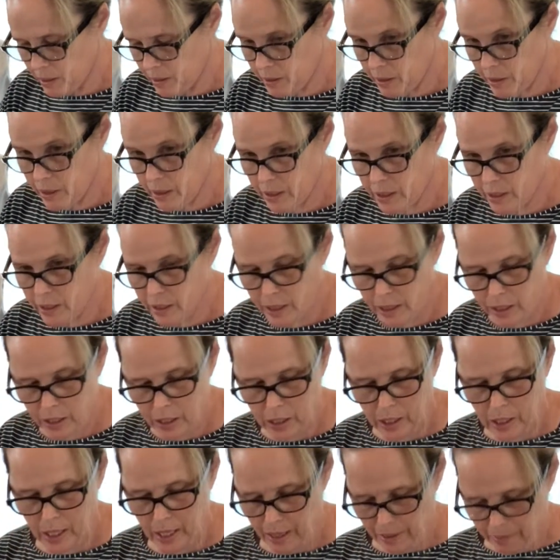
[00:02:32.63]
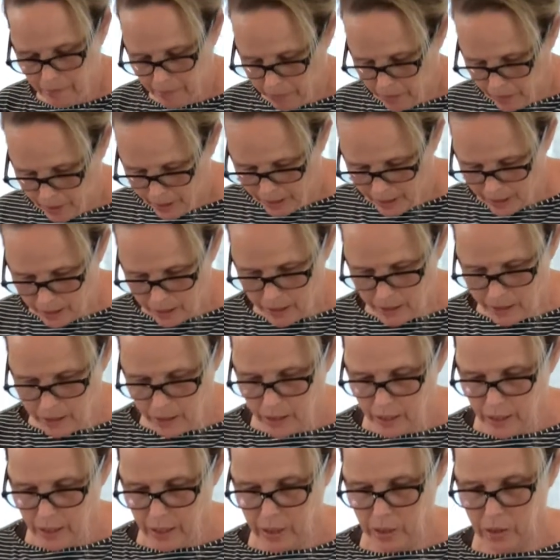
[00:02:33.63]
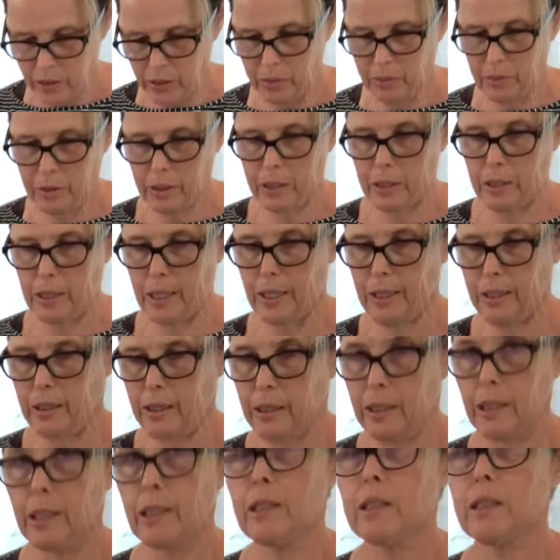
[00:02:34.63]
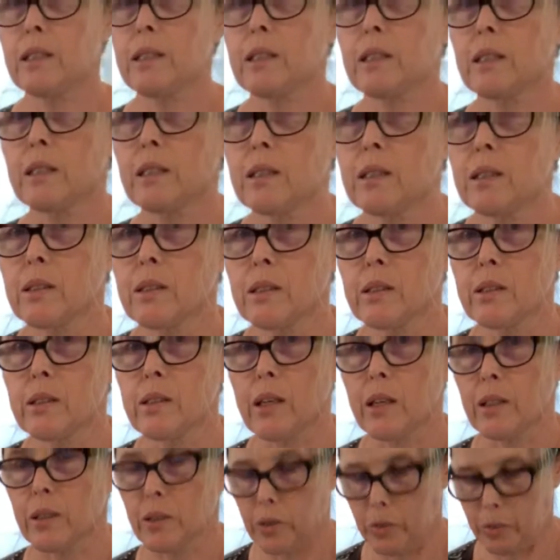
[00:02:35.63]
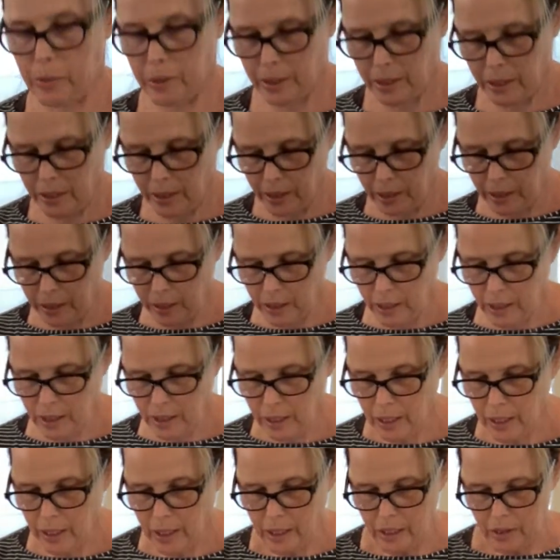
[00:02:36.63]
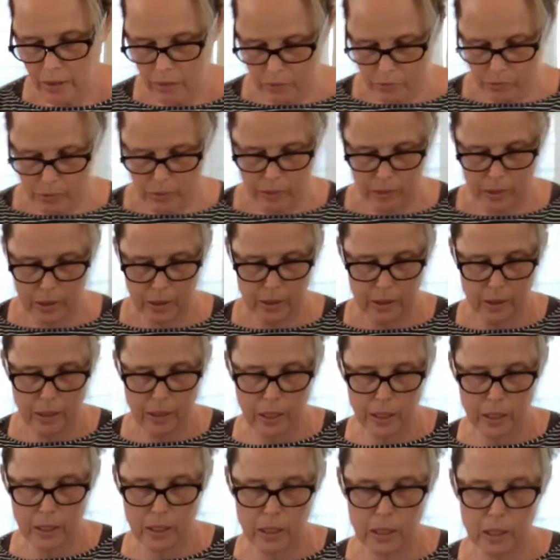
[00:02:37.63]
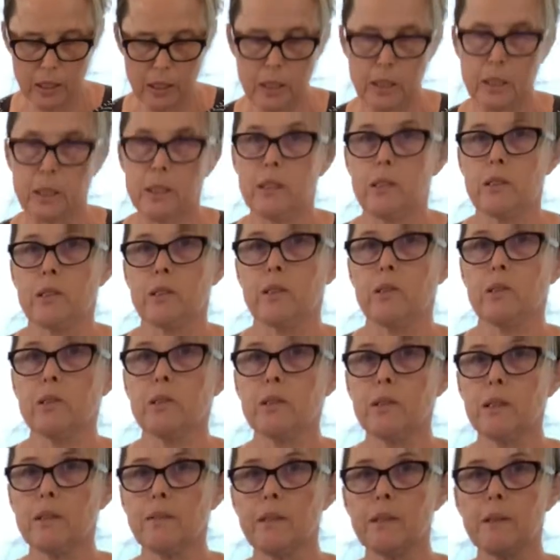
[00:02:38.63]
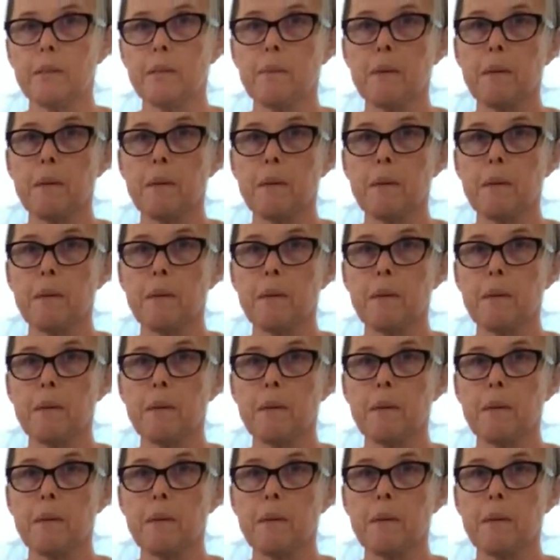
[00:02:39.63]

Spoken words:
stitch that in place. So I'm going to test it. It's not twisted. Ooh, doesn't that look cute? I've got my